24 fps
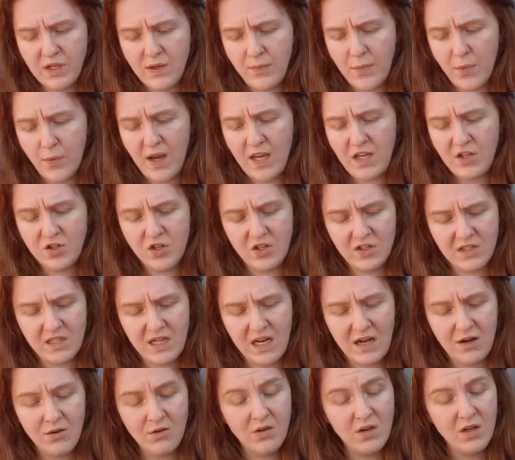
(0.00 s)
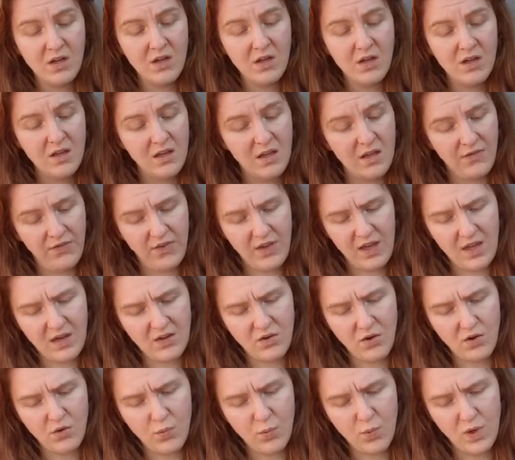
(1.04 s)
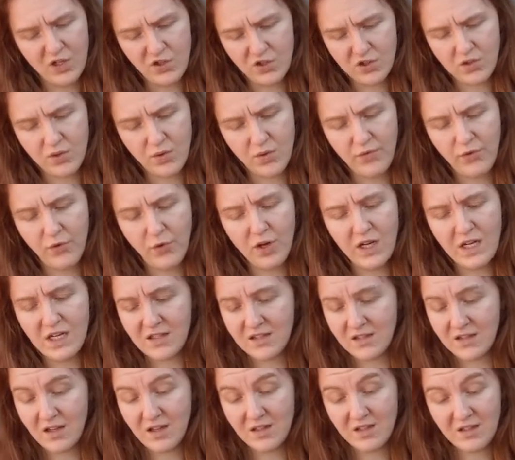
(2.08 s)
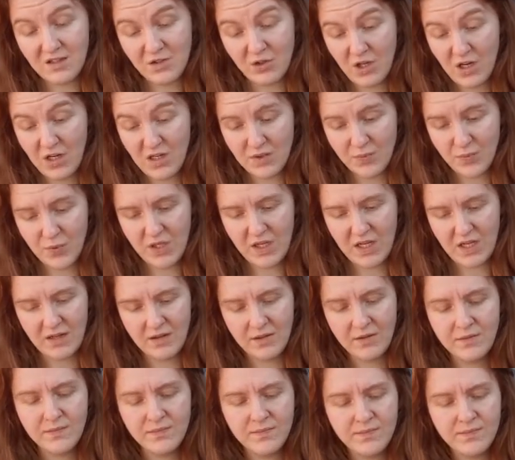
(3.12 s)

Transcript: him away just now, if he had not wished to avoid a certain gentleman here."